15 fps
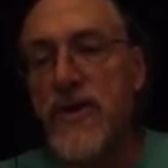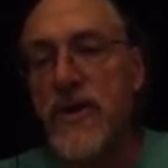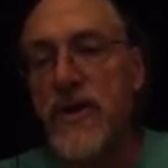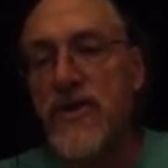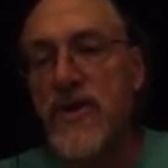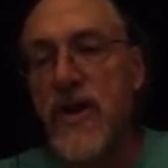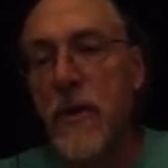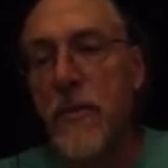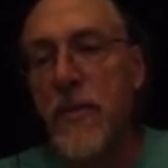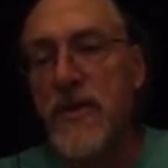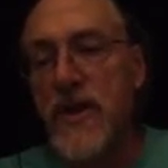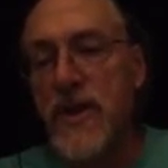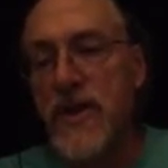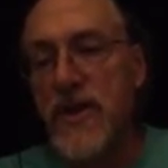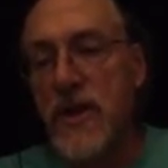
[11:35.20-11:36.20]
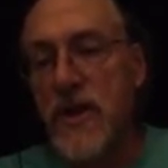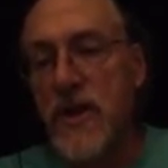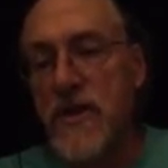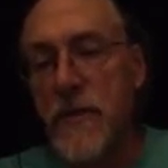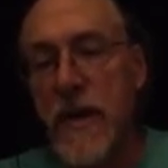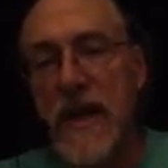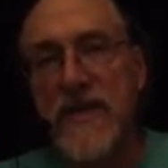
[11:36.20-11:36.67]
start position
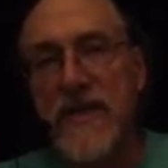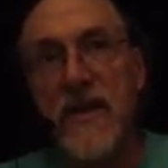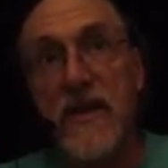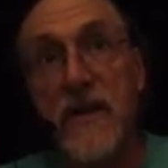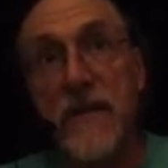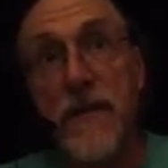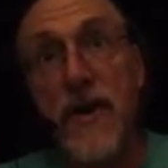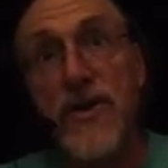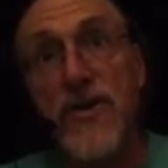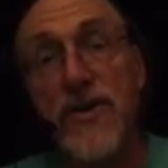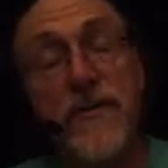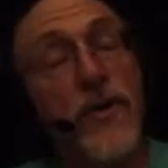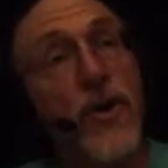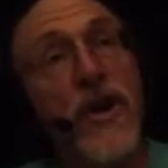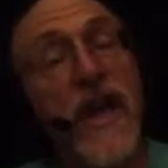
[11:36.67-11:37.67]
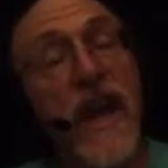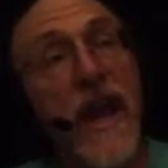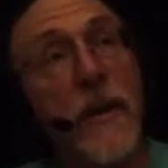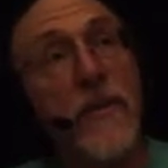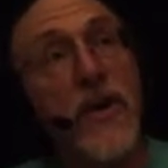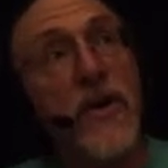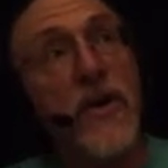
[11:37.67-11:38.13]
is basically a function of your
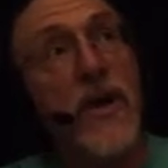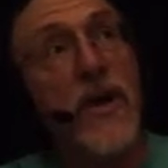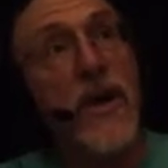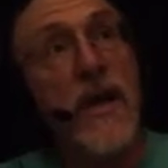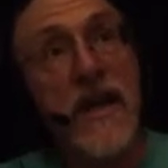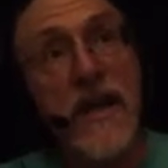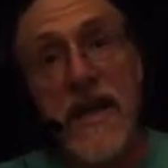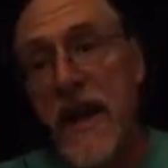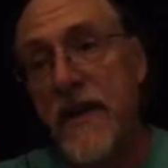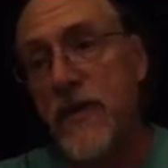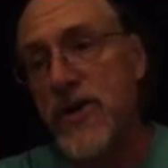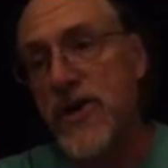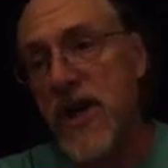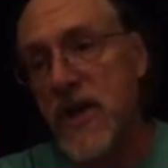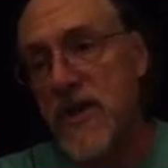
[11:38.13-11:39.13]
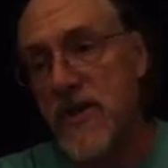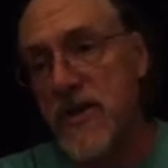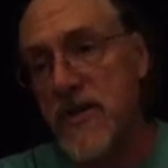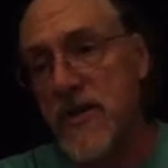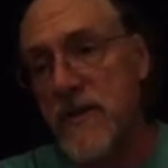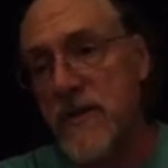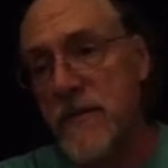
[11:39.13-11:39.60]
camera and never
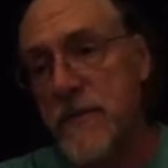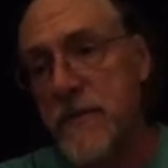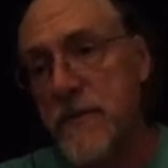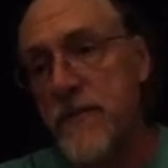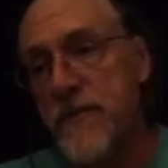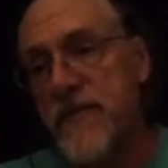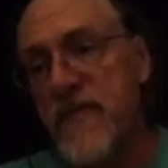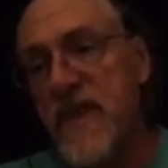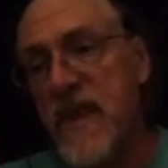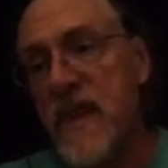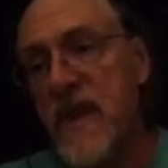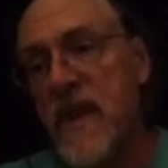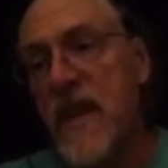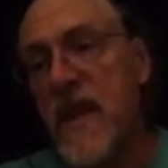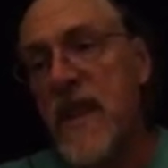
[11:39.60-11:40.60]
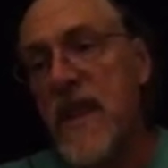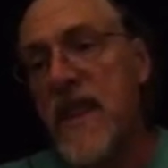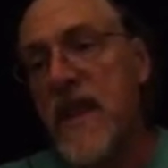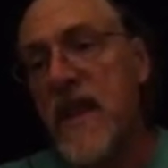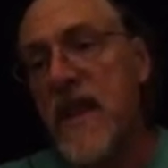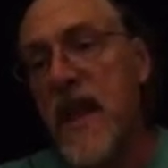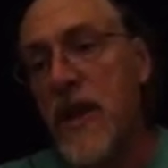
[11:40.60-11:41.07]
changes.
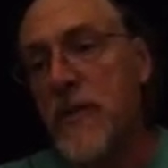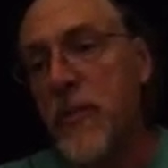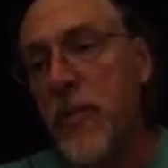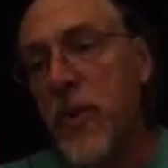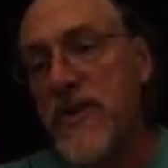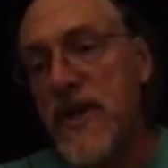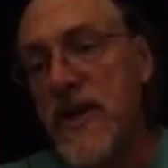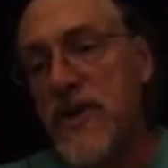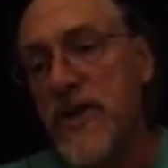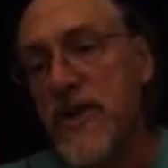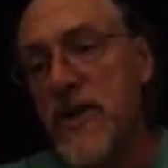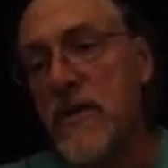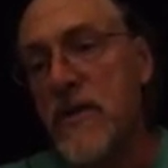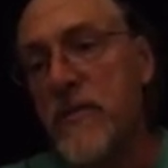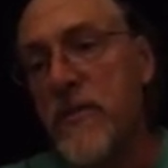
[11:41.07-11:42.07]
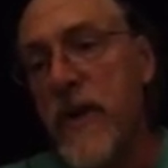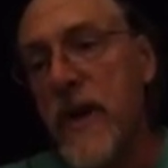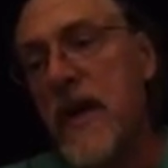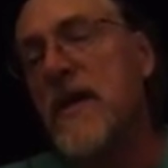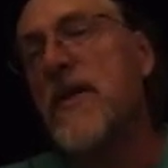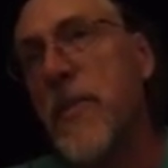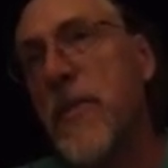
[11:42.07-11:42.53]
The end position
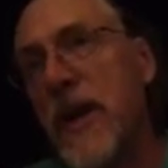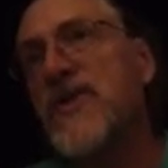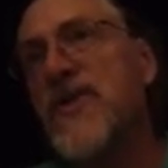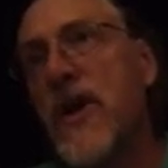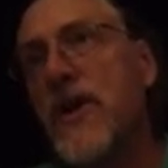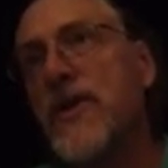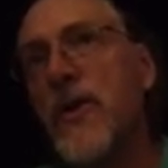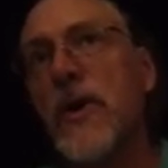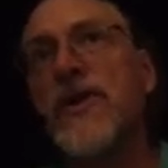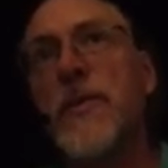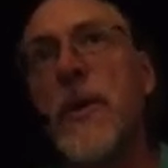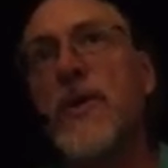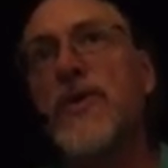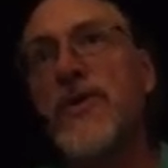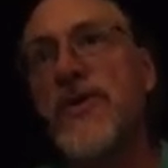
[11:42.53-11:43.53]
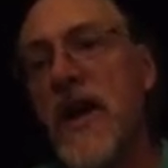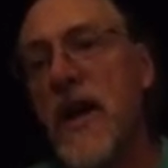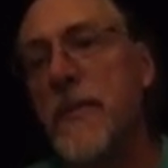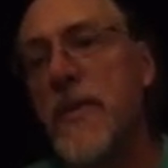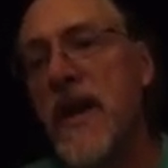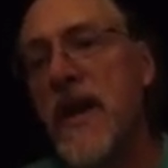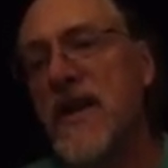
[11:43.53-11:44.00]
depends on your exposure
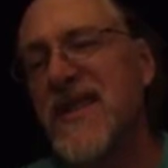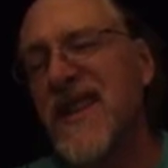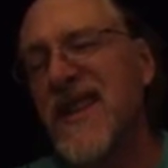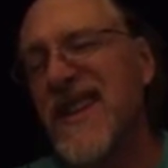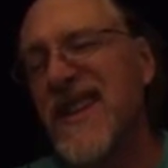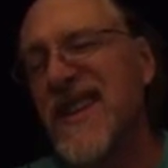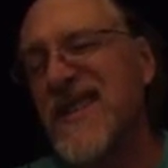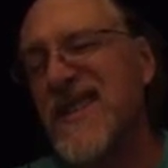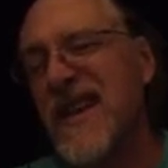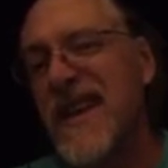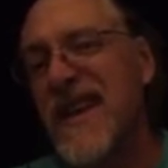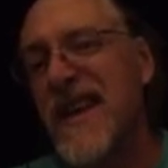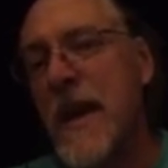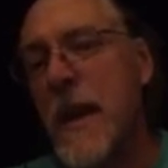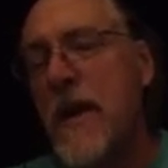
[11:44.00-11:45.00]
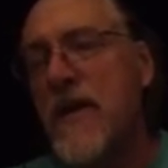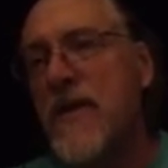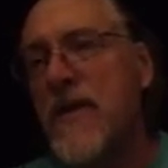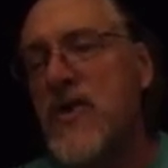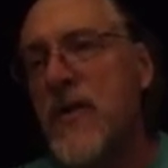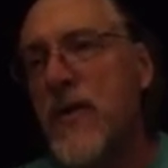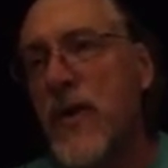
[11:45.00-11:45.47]
time because it is,
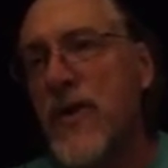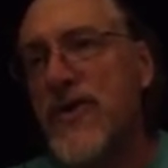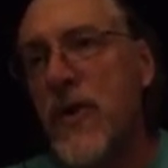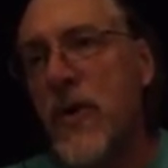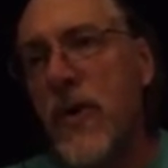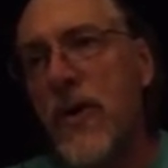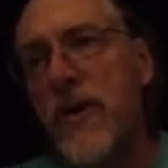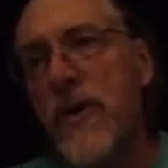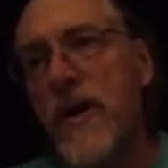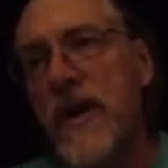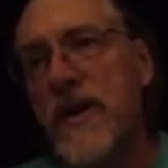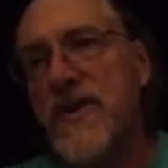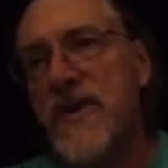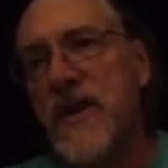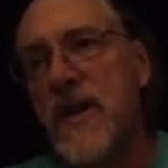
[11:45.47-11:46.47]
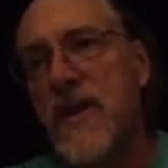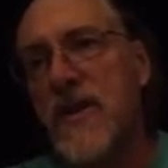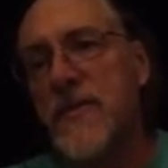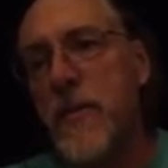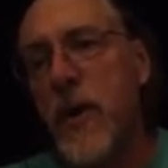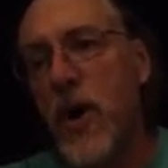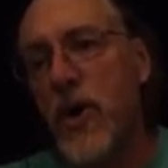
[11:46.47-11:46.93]
to first order, it's the
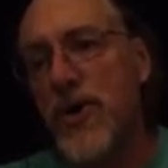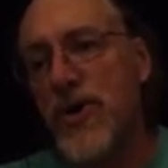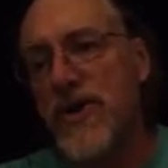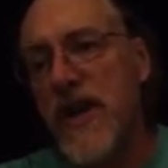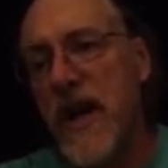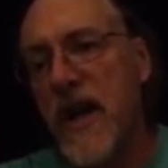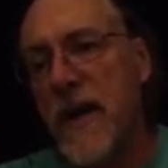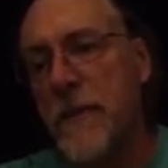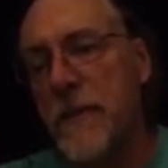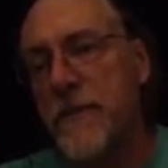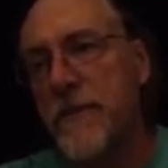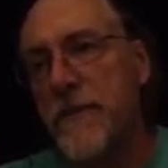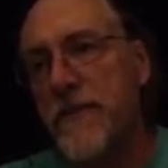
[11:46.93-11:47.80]
exposure time